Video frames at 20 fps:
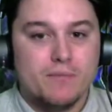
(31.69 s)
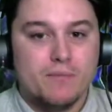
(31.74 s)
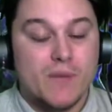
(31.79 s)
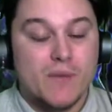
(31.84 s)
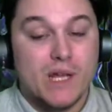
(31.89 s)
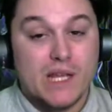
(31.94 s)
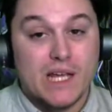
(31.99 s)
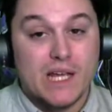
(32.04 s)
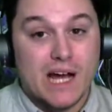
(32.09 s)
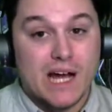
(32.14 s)

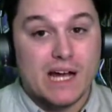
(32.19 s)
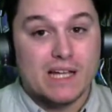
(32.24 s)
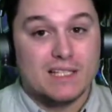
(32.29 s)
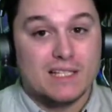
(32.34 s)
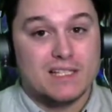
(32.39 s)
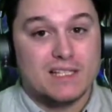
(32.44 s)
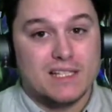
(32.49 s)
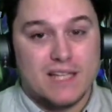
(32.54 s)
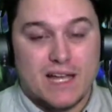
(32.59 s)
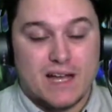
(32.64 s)
many
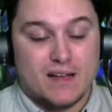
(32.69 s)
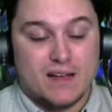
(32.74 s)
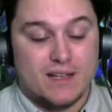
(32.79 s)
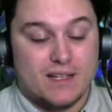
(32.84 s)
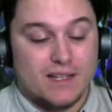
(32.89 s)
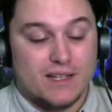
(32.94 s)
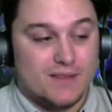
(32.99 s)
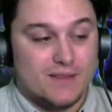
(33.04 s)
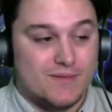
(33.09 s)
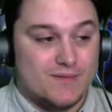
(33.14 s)
guys had
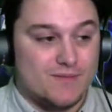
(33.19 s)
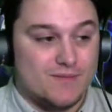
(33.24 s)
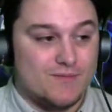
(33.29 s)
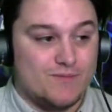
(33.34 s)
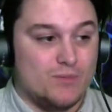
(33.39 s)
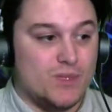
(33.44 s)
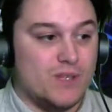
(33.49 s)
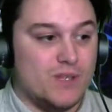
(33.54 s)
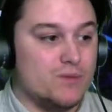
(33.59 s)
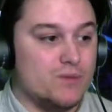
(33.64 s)

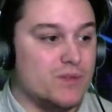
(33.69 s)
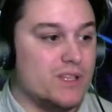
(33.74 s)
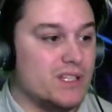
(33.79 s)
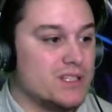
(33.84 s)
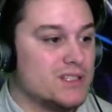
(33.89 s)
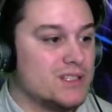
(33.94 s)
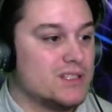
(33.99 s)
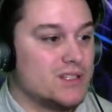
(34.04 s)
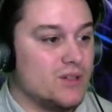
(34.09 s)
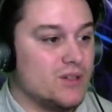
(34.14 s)
beef with
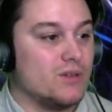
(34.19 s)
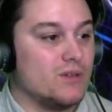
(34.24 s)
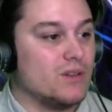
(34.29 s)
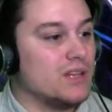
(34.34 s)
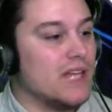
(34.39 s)
this girl.